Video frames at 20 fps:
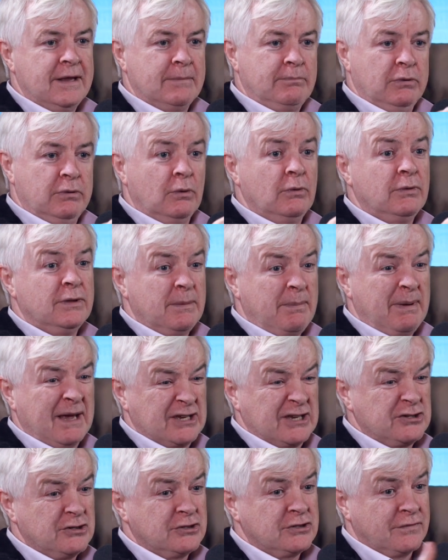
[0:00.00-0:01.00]
they'd blown the
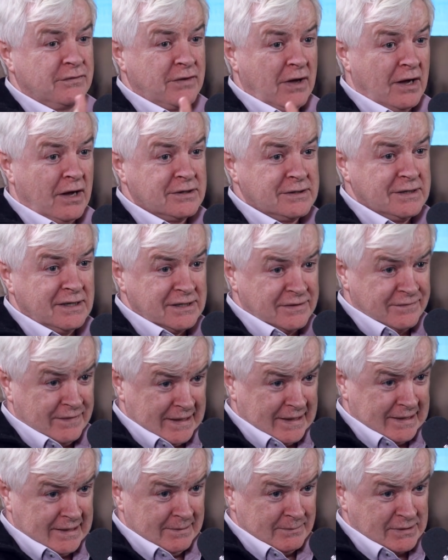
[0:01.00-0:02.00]
pictures of Gosnell's
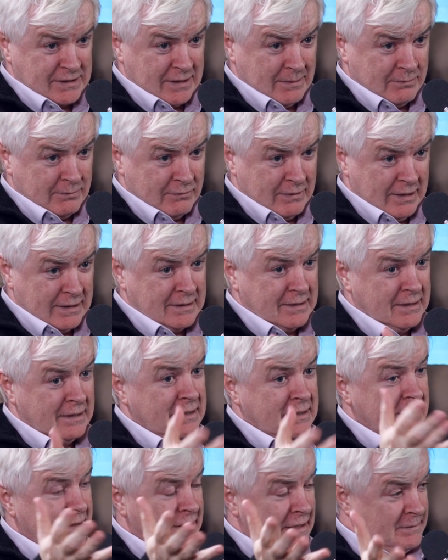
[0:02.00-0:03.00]
victims up, right?
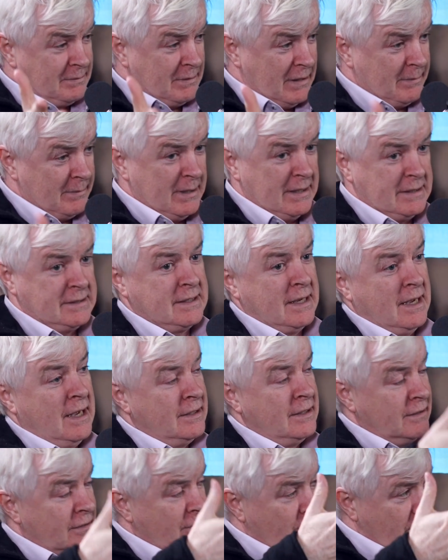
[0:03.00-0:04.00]
These babies
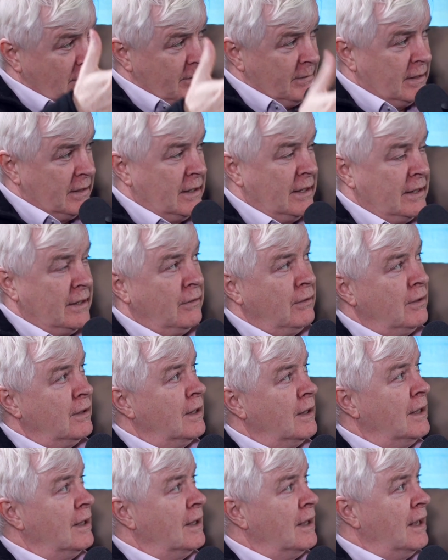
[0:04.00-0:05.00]
and the women and all
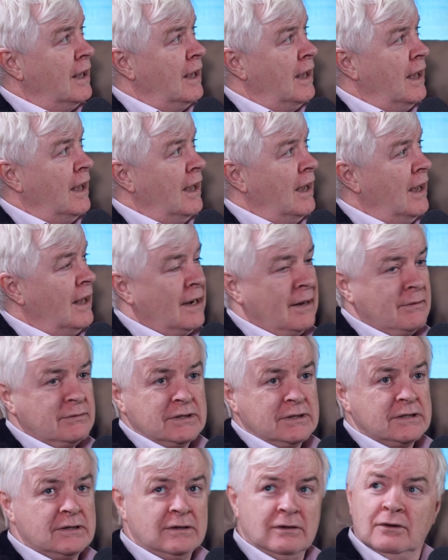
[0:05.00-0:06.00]
and I
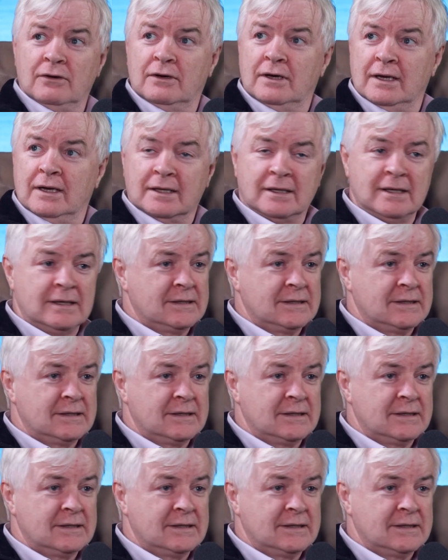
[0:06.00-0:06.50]
was just looking at